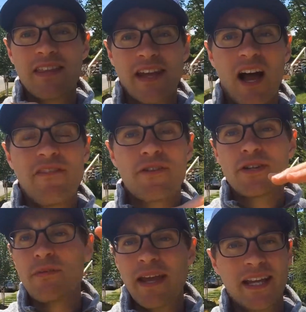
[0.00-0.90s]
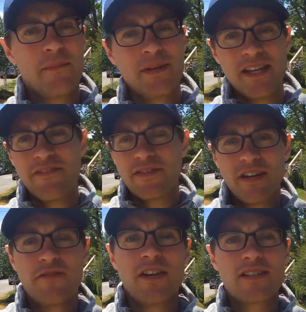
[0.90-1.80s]
They offered to make up a dif
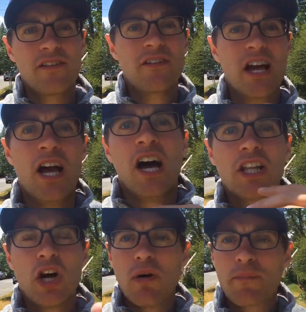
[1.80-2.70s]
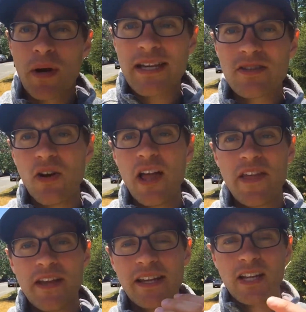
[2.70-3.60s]
difference of a low appraisal.
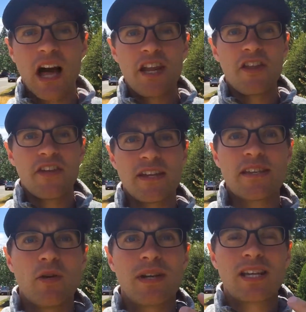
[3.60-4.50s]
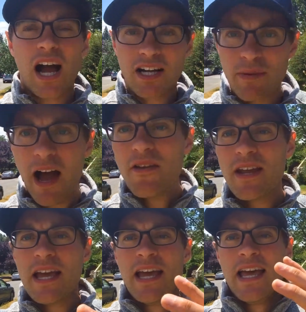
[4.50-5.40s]
They did a lot of the things that we talk about
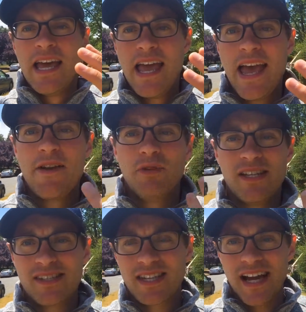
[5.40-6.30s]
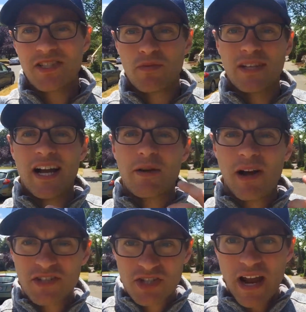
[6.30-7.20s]
and we discuss when we talk
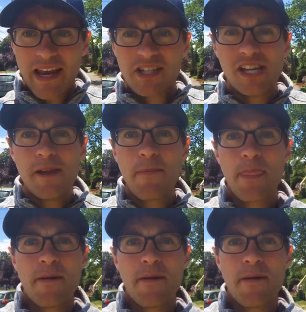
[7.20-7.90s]
about strategy.